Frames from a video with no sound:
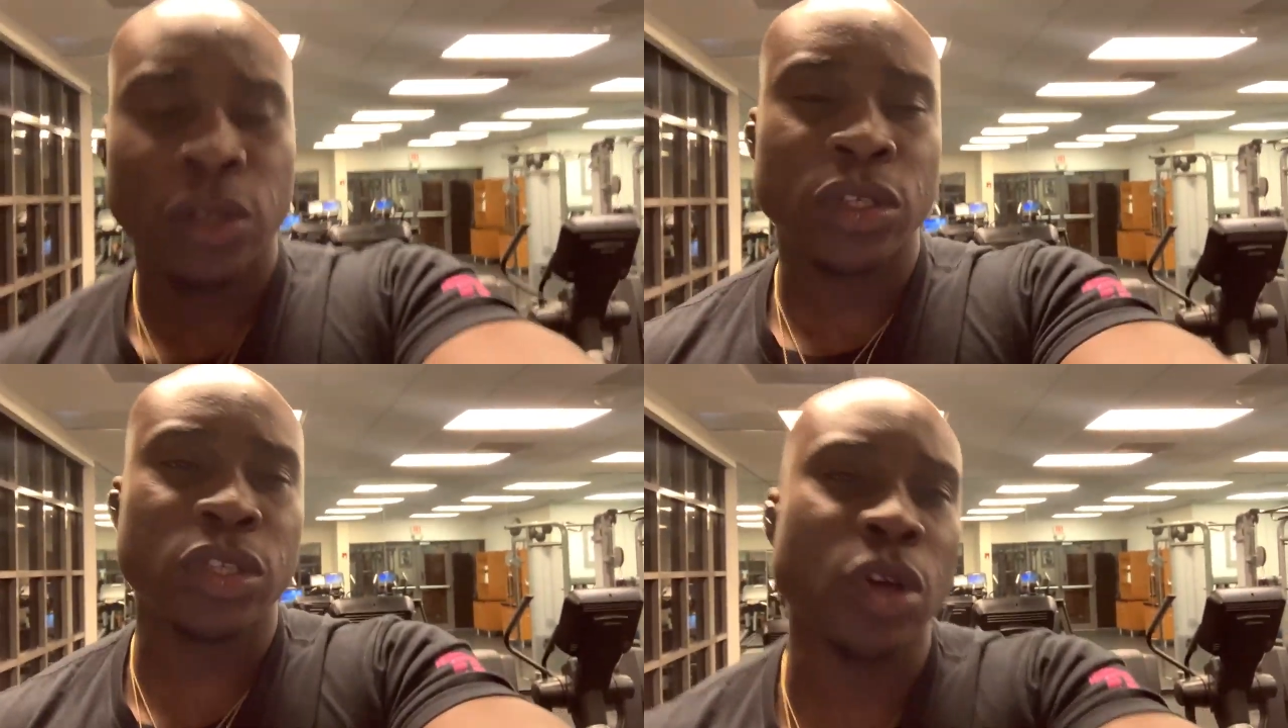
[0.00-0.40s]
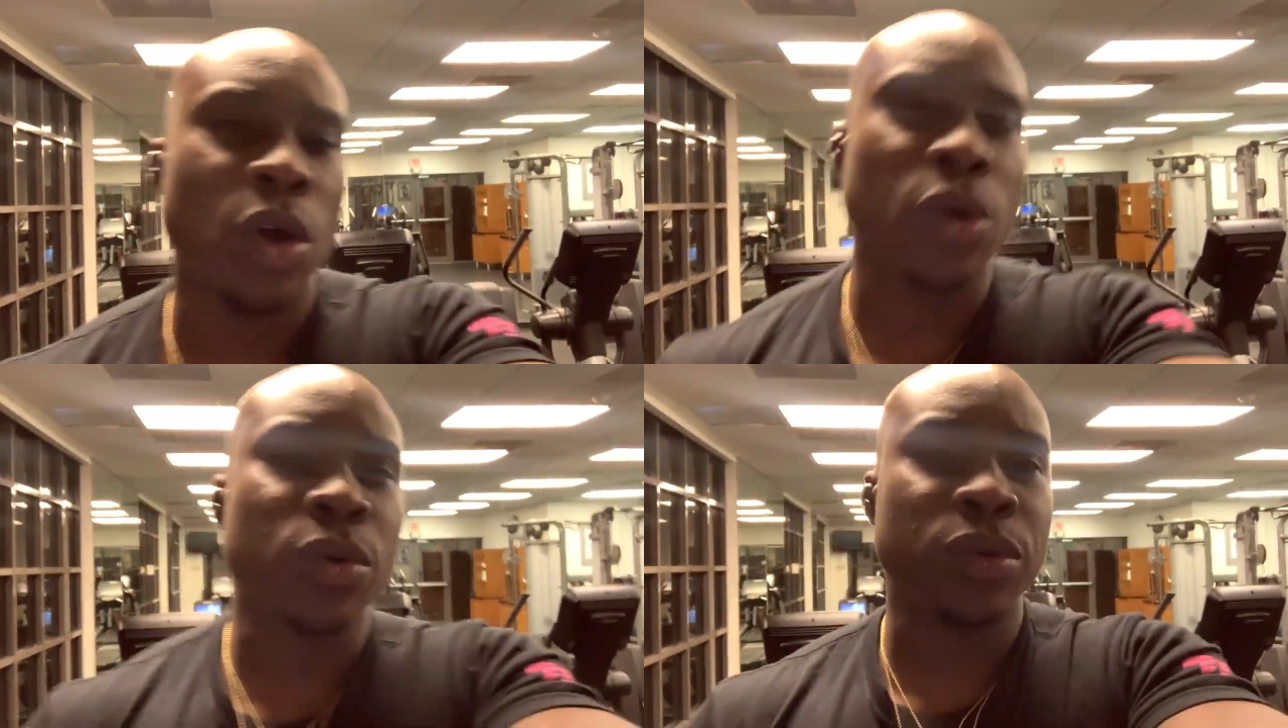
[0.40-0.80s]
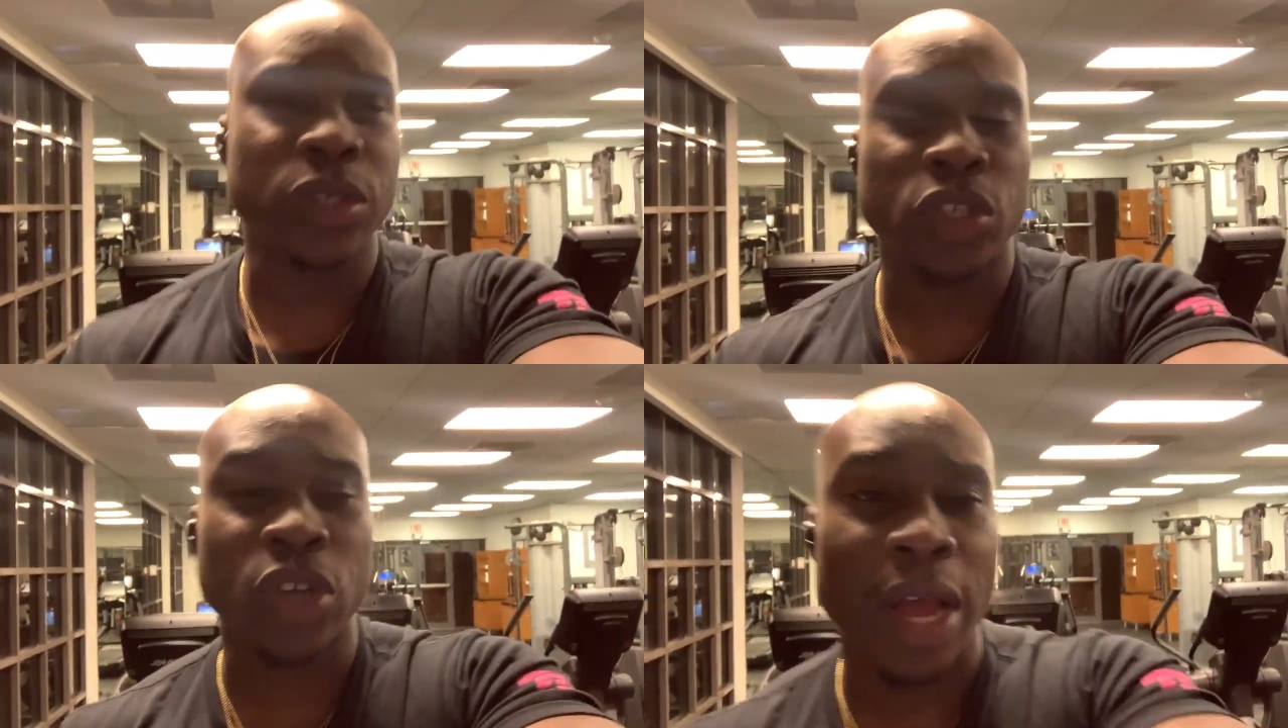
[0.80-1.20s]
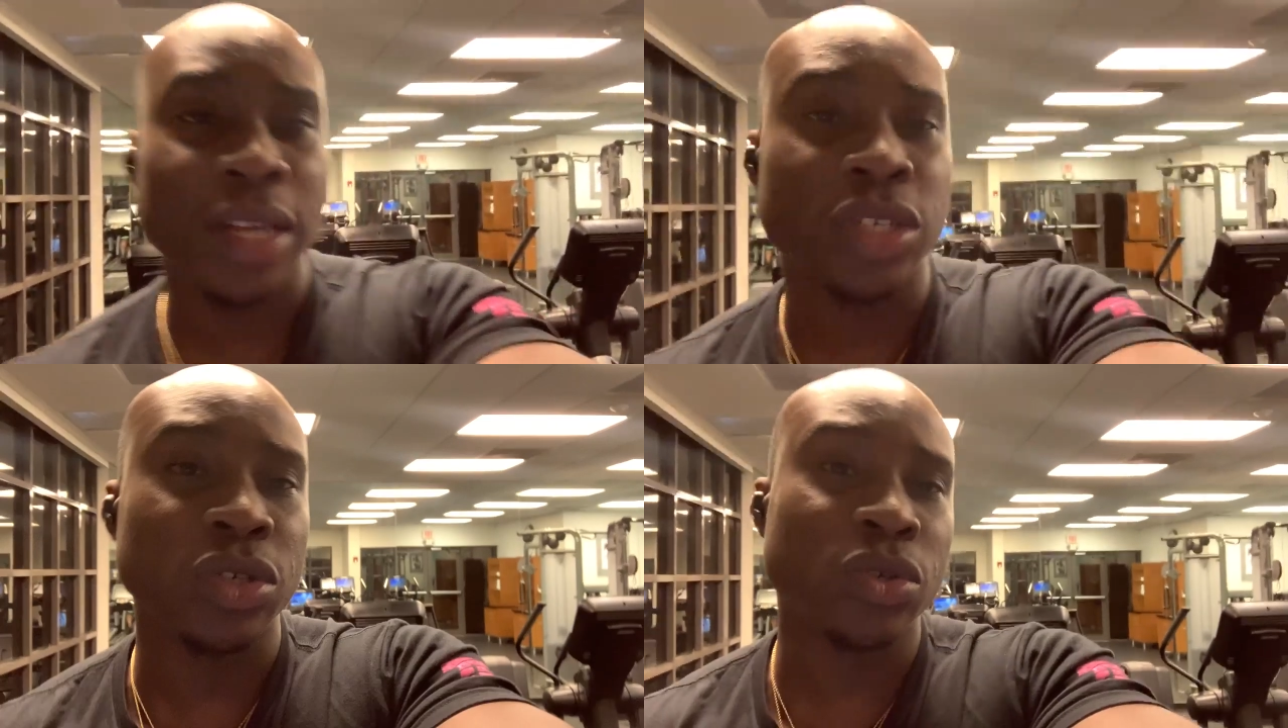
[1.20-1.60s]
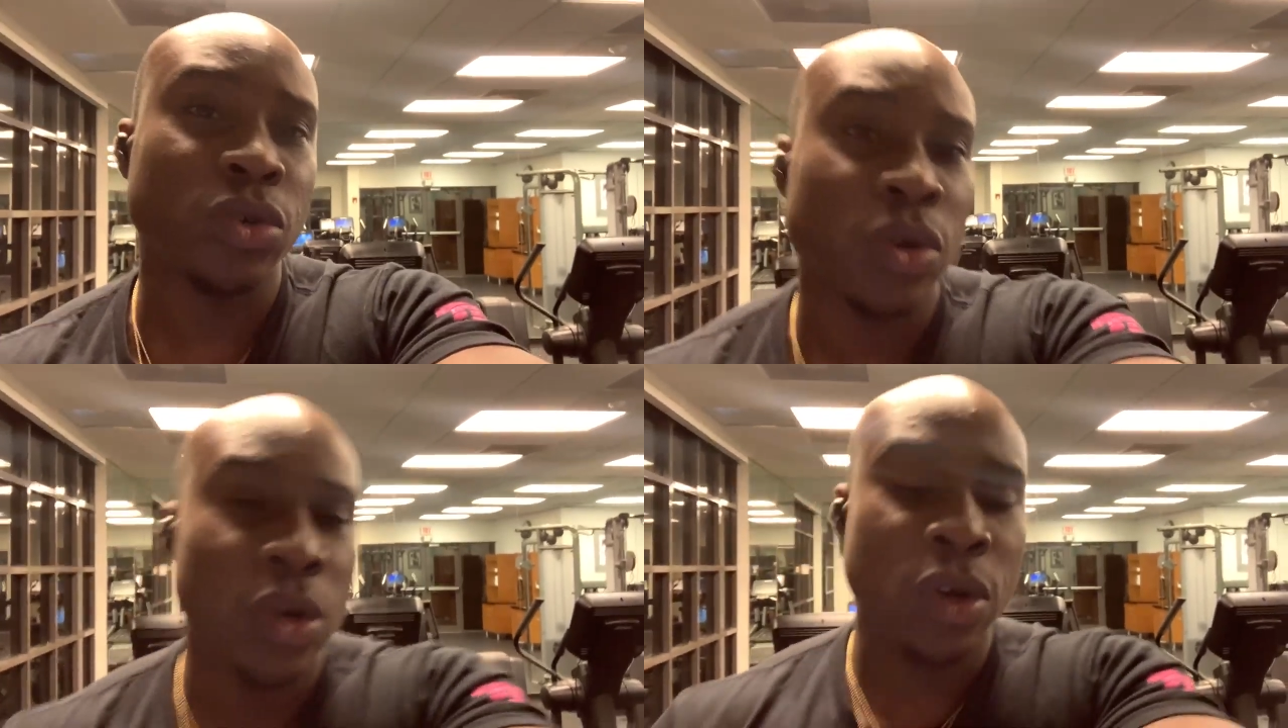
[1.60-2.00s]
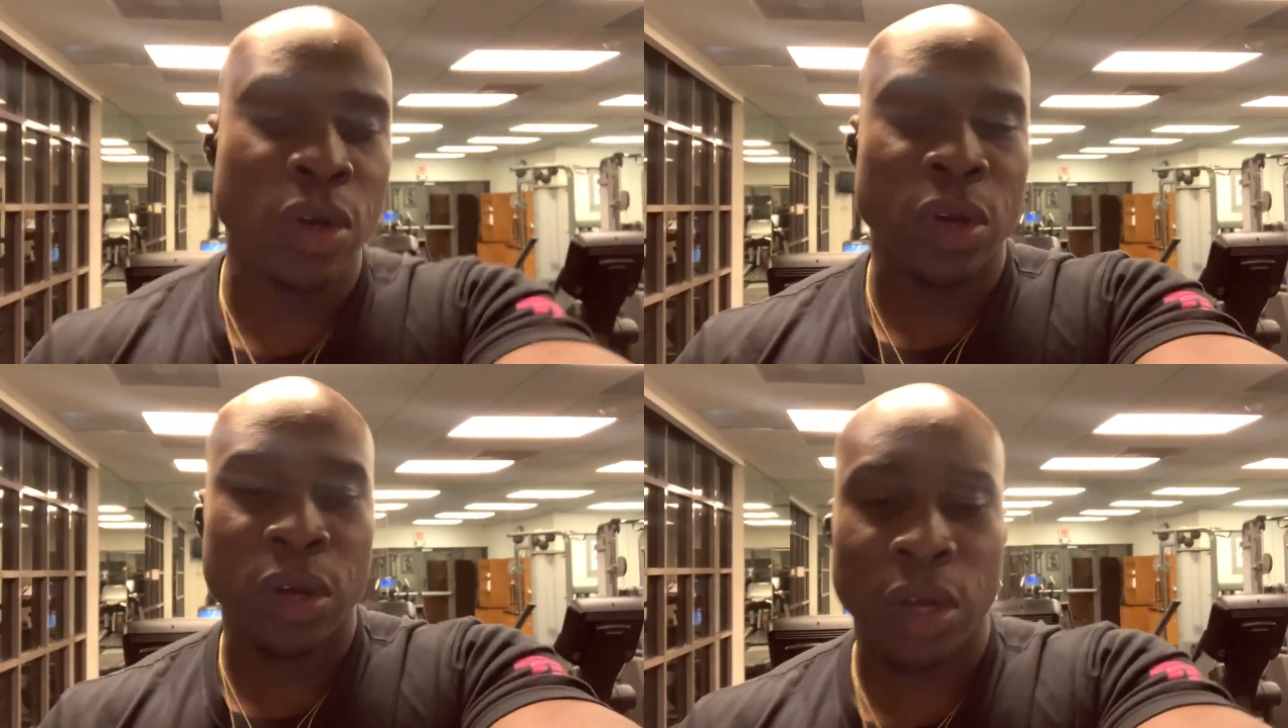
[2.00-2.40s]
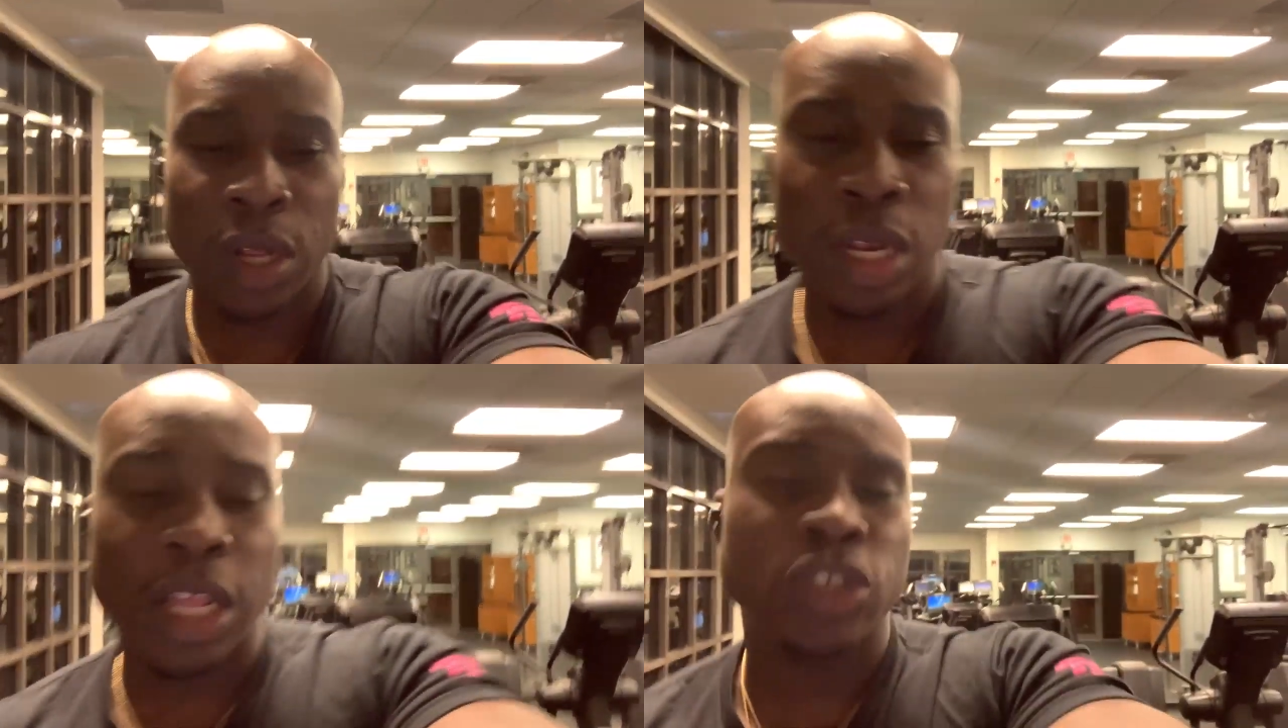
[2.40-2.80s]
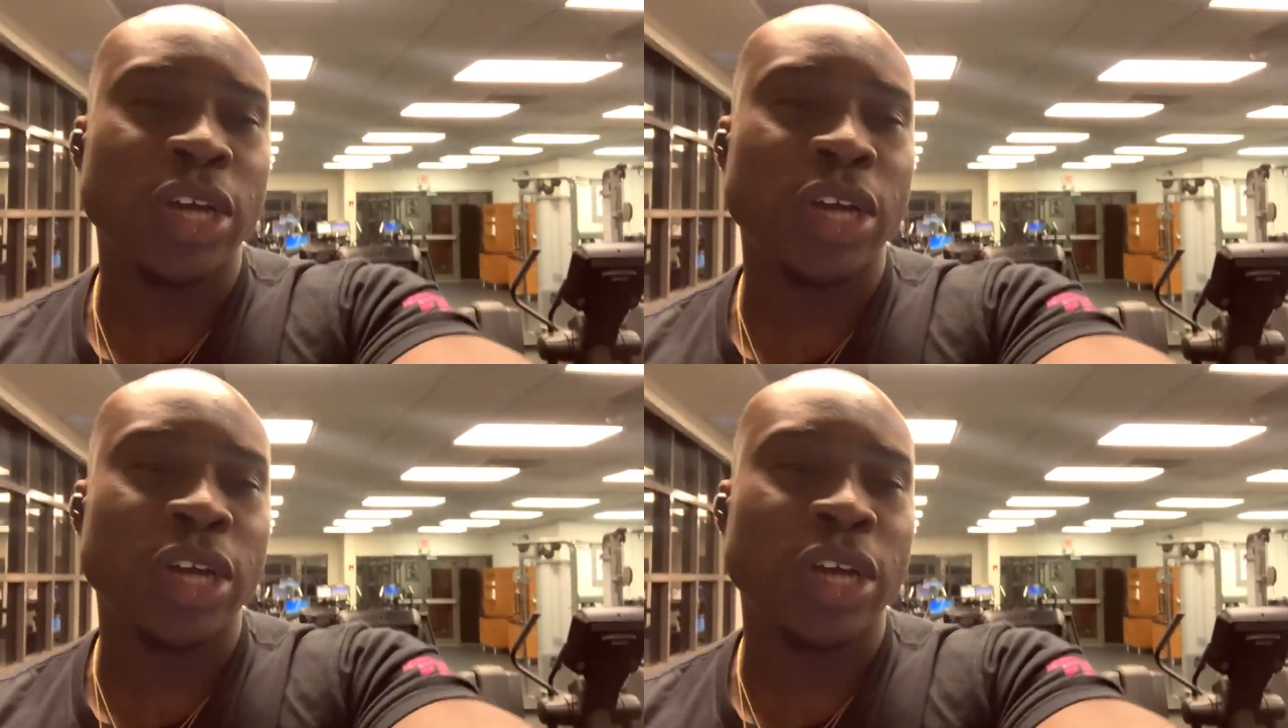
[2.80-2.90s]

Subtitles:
So just trying to let